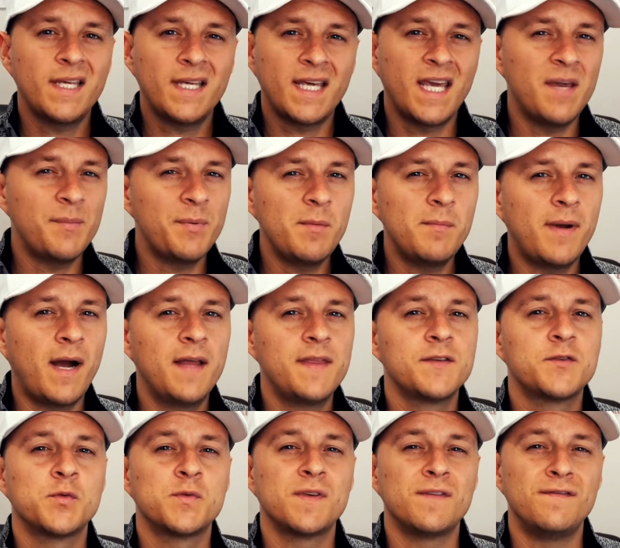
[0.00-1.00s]
Keep in mind
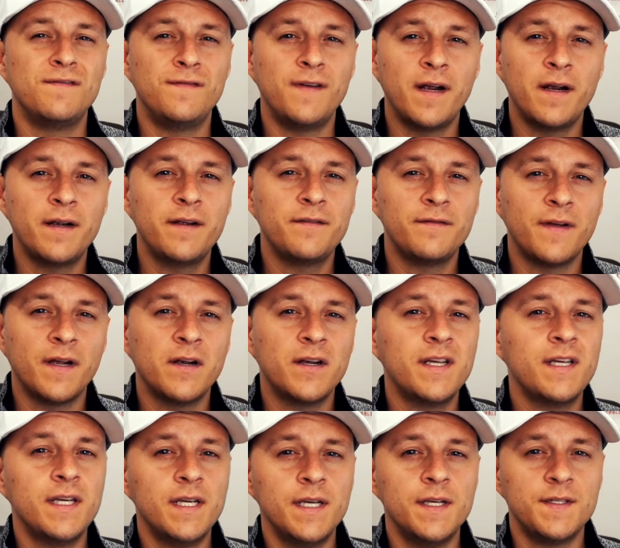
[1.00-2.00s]
this was a very,
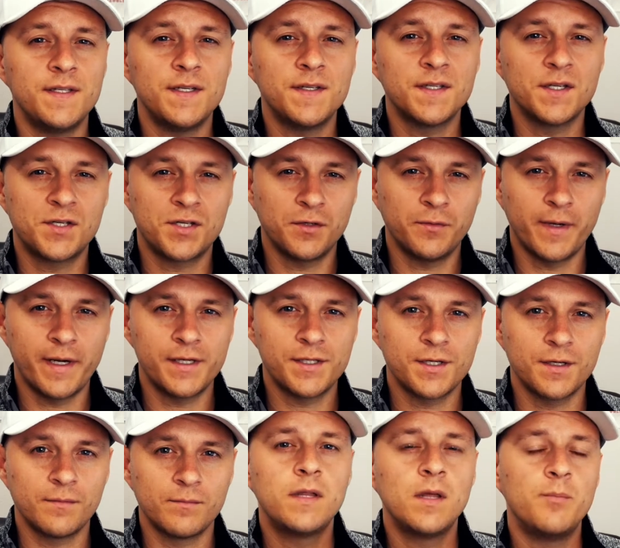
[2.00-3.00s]
very easy
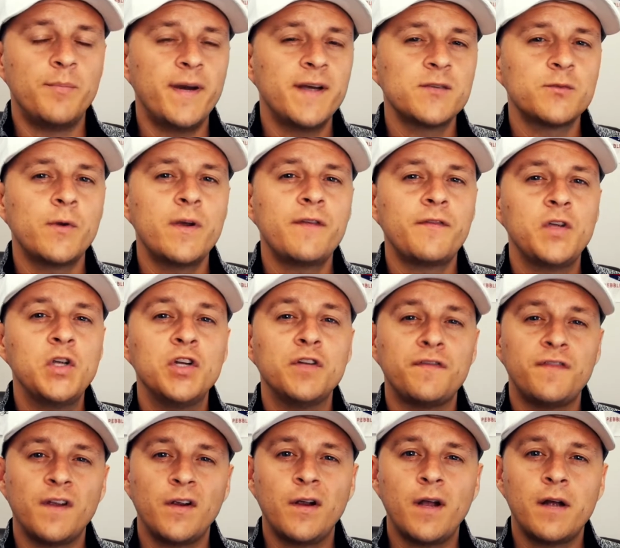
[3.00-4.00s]
situation. The best way for you to
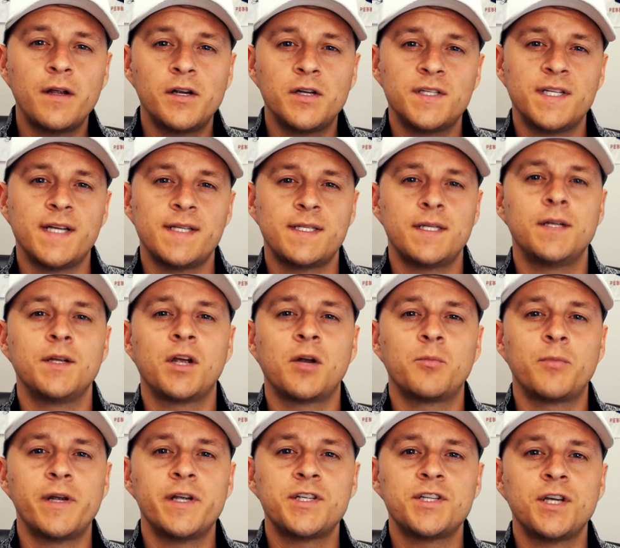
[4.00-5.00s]
figure out your debt to
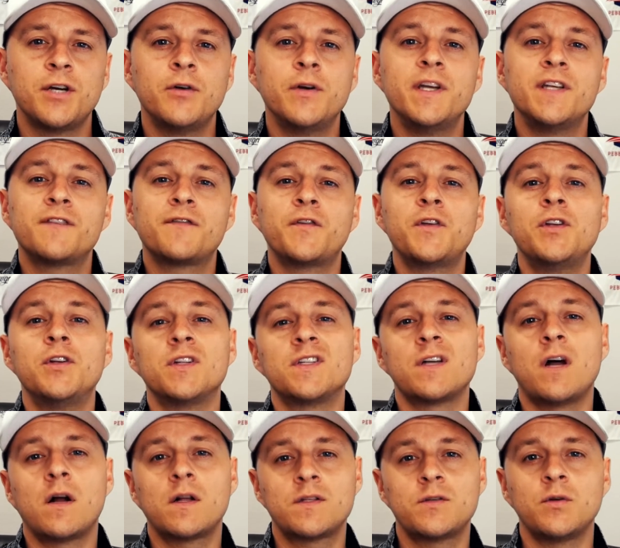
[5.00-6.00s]
income ratio is for you to
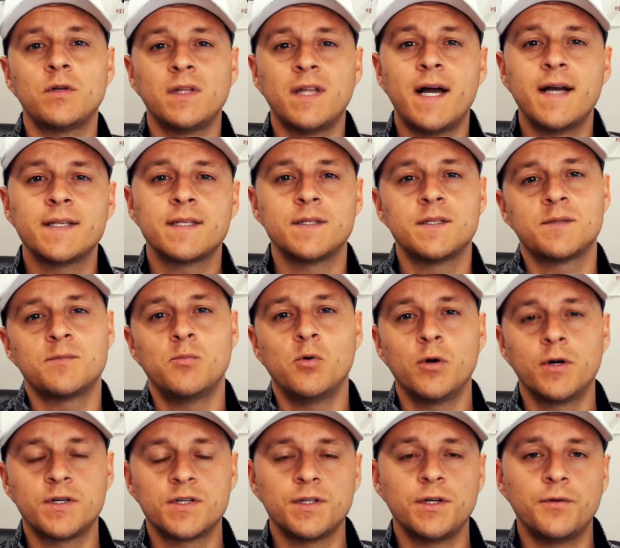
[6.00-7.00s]
talk to a licensed
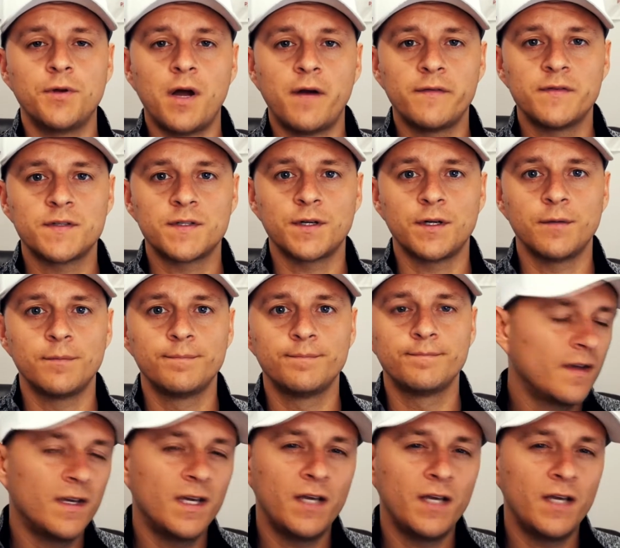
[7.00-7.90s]
mortgage loan officer.